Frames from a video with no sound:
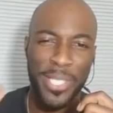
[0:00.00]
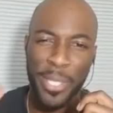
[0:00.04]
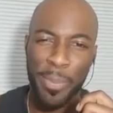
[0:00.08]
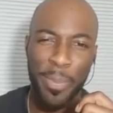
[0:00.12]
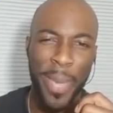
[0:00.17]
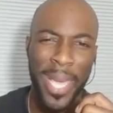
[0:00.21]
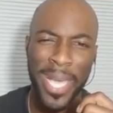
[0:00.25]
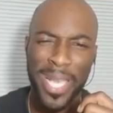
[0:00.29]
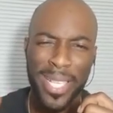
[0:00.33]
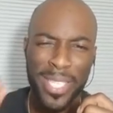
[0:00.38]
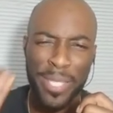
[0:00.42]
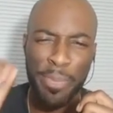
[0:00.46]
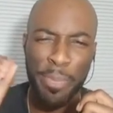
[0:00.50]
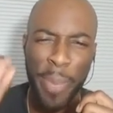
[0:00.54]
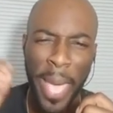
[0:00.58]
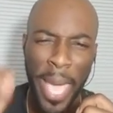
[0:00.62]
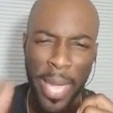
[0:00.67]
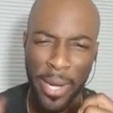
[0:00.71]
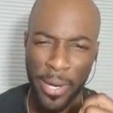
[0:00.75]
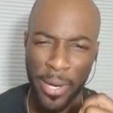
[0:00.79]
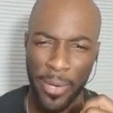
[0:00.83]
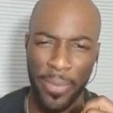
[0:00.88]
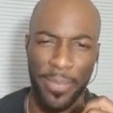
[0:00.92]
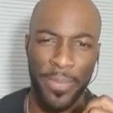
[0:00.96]
to make us
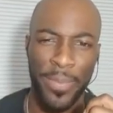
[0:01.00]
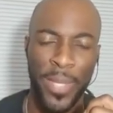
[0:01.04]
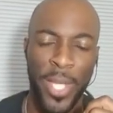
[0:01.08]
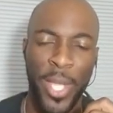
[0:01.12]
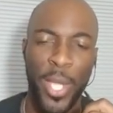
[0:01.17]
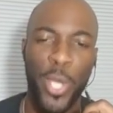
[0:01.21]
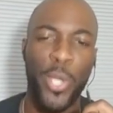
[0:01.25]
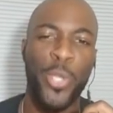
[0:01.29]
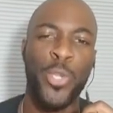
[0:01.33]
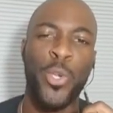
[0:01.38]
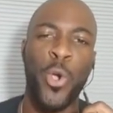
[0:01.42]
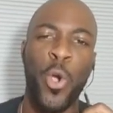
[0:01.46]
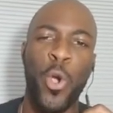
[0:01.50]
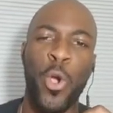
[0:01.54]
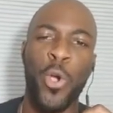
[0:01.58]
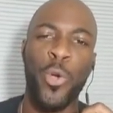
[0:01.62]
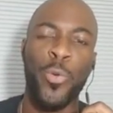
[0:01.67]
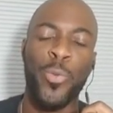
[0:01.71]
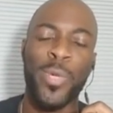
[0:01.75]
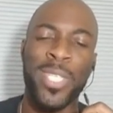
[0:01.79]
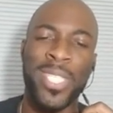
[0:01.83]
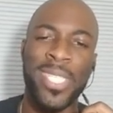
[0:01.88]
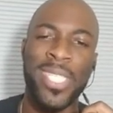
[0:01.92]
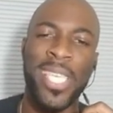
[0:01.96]
better. Your
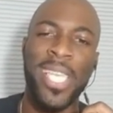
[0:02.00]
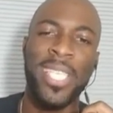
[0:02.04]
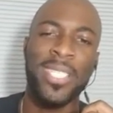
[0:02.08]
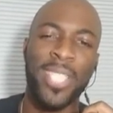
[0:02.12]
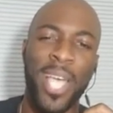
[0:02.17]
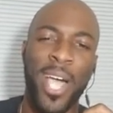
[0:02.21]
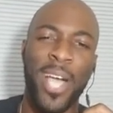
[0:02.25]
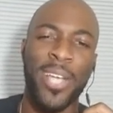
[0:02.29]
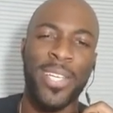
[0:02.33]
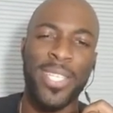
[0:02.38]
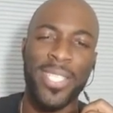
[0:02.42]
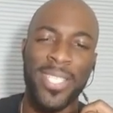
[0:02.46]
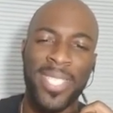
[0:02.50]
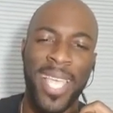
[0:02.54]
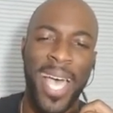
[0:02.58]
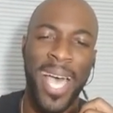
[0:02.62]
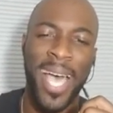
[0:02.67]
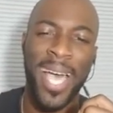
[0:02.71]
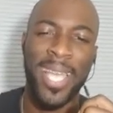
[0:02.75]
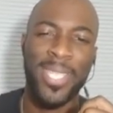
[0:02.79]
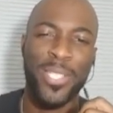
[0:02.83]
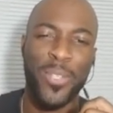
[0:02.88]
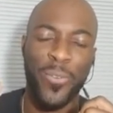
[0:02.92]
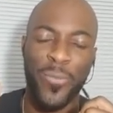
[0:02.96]
receipts are
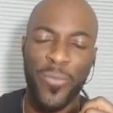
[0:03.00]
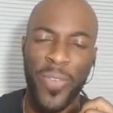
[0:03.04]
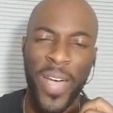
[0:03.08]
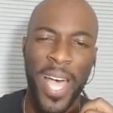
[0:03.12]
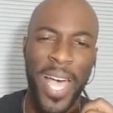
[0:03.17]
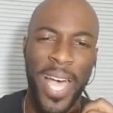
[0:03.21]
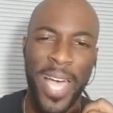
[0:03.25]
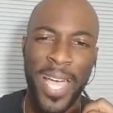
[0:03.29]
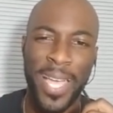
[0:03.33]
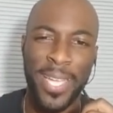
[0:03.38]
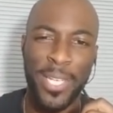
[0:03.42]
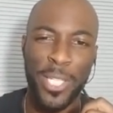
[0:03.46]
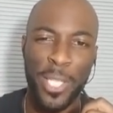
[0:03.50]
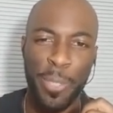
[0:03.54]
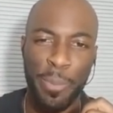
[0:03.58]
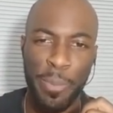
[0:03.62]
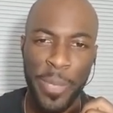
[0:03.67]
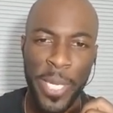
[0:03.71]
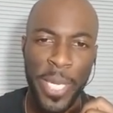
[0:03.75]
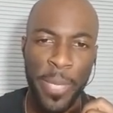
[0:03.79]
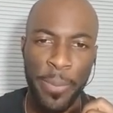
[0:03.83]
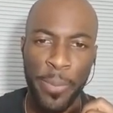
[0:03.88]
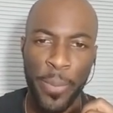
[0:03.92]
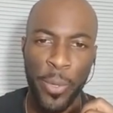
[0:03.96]
designed to find the
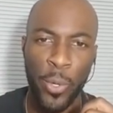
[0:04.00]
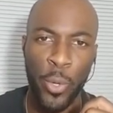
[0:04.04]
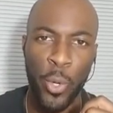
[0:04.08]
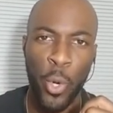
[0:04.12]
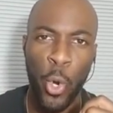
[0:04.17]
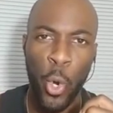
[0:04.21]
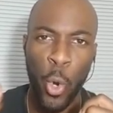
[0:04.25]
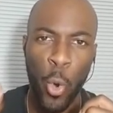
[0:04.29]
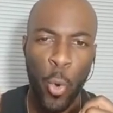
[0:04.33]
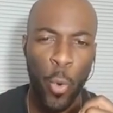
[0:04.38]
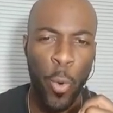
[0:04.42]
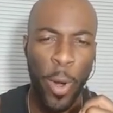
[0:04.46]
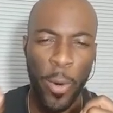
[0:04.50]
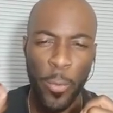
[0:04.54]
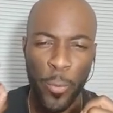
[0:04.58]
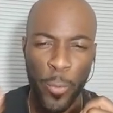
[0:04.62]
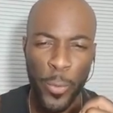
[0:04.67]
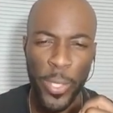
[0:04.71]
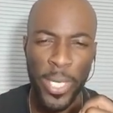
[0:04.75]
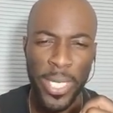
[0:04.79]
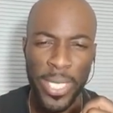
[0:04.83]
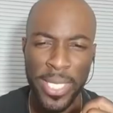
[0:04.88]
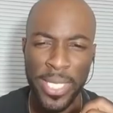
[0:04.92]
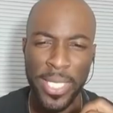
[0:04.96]
people who are
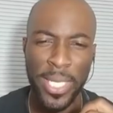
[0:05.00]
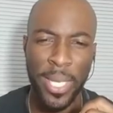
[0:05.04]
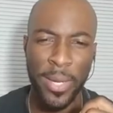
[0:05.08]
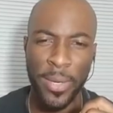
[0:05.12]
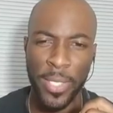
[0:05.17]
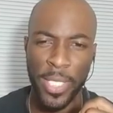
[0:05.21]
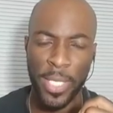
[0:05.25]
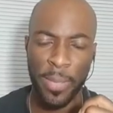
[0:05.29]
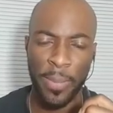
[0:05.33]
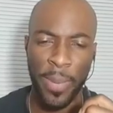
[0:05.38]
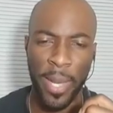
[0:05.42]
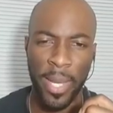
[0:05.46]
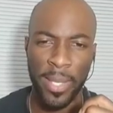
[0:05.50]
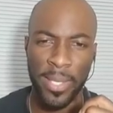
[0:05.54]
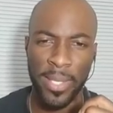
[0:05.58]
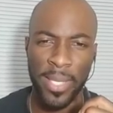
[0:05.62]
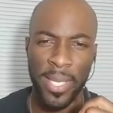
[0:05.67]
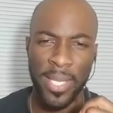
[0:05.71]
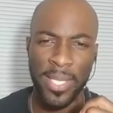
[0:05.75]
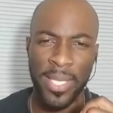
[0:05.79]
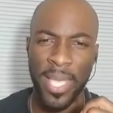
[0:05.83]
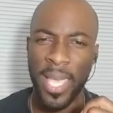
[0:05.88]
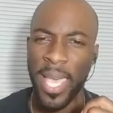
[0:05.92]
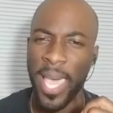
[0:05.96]
really serious about
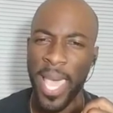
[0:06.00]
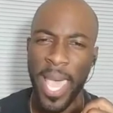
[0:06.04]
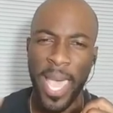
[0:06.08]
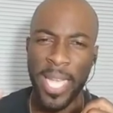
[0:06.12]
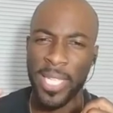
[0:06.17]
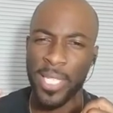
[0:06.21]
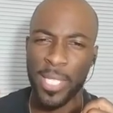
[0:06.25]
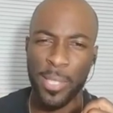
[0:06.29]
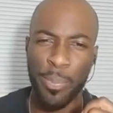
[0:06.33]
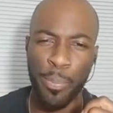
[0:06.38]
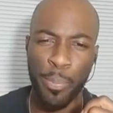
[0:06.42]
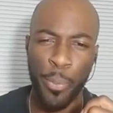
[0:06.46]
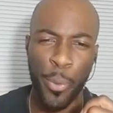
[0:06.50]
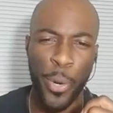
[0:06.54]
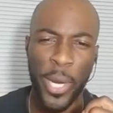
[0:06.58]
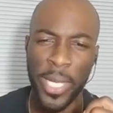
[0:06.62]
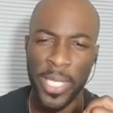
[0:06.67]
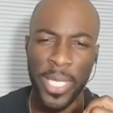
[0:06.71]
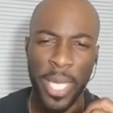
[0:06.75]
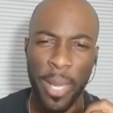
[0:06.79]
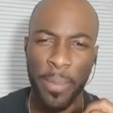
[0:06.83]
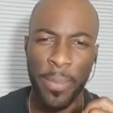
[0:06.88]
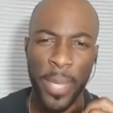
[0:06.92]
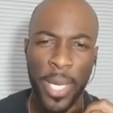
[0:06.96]
this and to
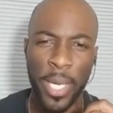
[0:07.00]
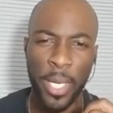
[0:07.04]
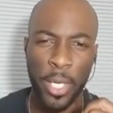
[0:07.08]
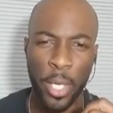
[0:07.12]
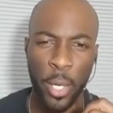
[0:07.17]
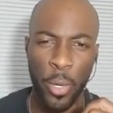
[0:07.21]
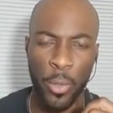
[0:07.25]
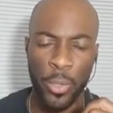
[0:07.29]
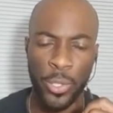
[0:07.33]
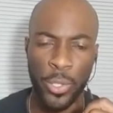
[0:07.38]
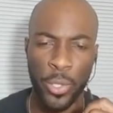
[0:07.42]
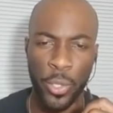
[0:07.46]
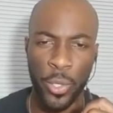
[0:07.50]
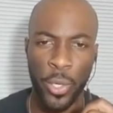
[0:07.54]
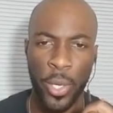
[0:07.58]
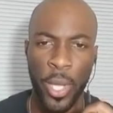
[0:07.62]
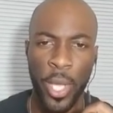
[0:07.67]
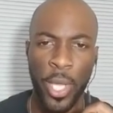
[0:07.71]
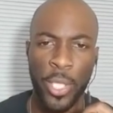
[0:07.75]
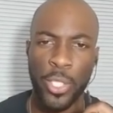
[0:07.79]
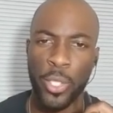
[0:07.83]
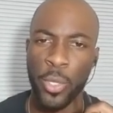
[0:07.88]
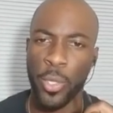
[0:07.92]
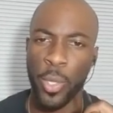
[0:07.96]
bring them in closer
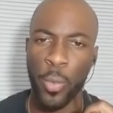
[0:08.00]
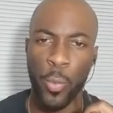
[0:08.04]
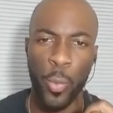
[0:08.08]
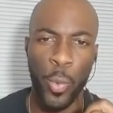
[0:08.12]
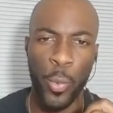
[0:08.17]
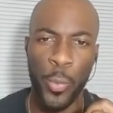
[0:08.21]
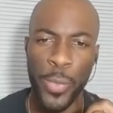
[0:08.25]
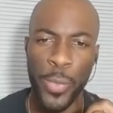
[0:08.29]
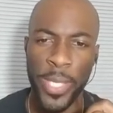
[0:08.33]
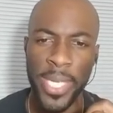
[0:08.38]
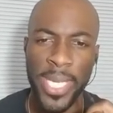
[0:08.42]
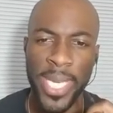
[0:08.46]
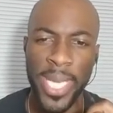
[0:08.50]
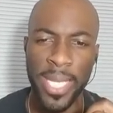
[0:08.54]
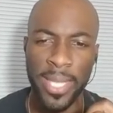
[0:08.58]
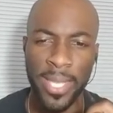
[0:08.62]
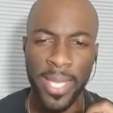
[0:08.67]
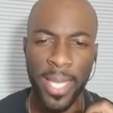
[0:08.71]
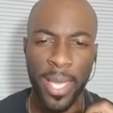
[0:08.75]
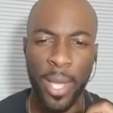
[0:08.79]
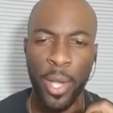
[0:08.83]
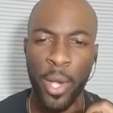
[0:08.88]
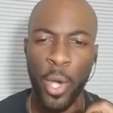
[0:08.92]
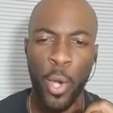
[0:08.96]
so that when we get
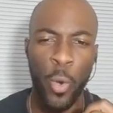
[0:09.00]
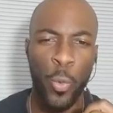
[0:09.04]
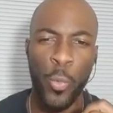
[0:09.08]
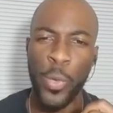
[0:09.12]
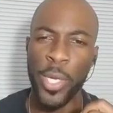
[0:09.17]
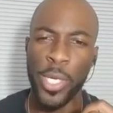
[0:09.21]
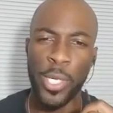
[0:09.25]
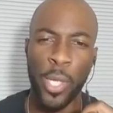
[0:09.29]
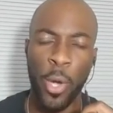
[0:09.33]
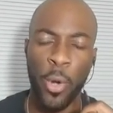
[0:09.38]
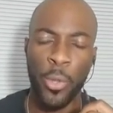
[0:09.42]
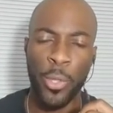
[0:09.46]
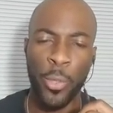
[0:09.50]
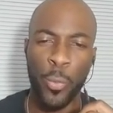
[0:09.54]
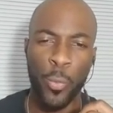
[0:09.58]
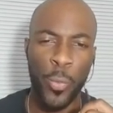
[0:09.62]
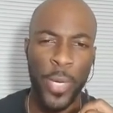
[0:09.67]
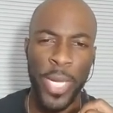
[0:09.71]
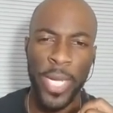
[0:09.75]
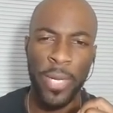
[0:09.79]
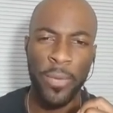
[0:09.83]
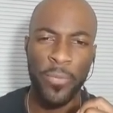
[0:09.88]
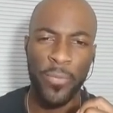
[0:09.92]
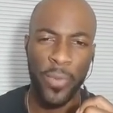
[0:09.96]
there, we know the
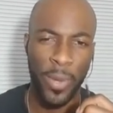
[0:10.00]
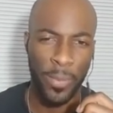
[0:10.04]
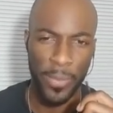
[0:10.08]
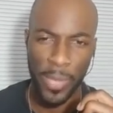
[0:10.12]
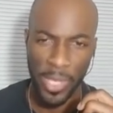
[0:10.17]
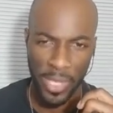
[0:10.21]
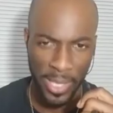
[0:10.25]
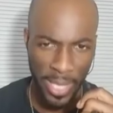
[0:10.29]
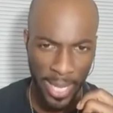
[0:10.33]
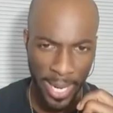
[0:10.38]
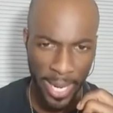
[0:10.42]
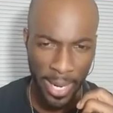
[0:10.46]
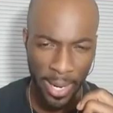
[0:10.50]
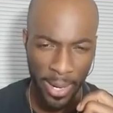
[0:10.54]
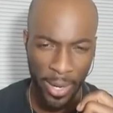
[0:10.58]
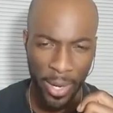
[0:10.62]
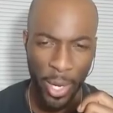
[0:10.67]
wheat from the tare.